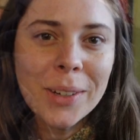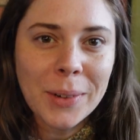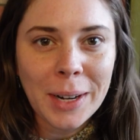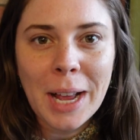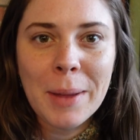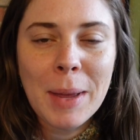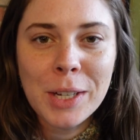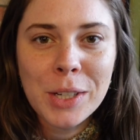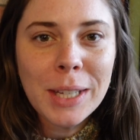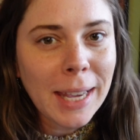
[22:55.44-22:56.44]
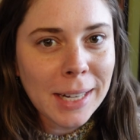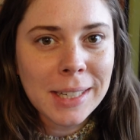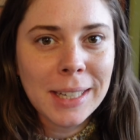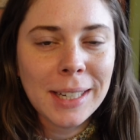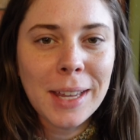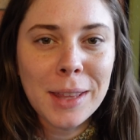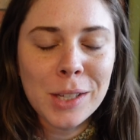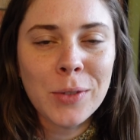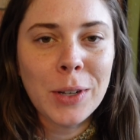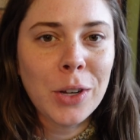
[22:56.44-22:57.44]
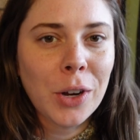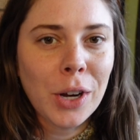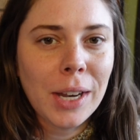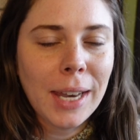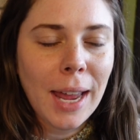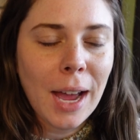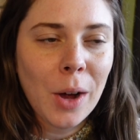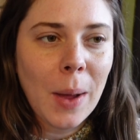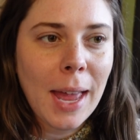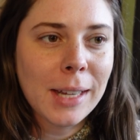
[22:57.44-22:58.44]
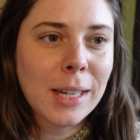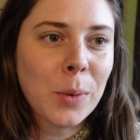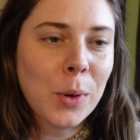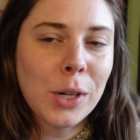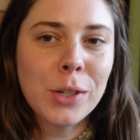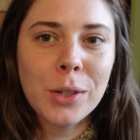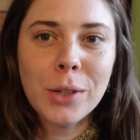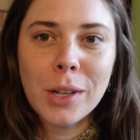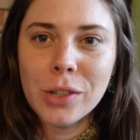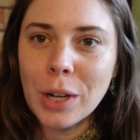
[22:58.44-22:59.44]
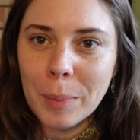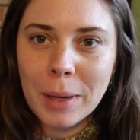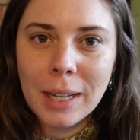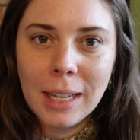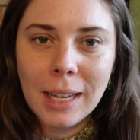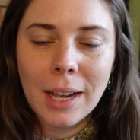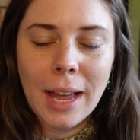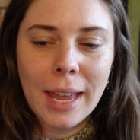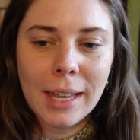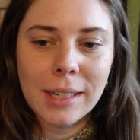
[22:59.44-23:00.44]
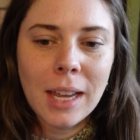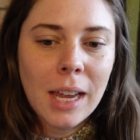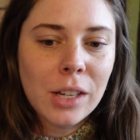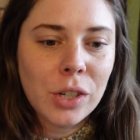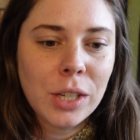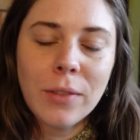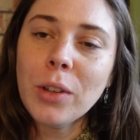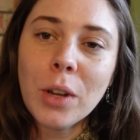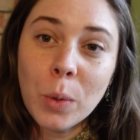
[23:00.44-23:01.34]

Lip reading: Right, I'm actually editing this video now, and I wanted to jump in here and just give you a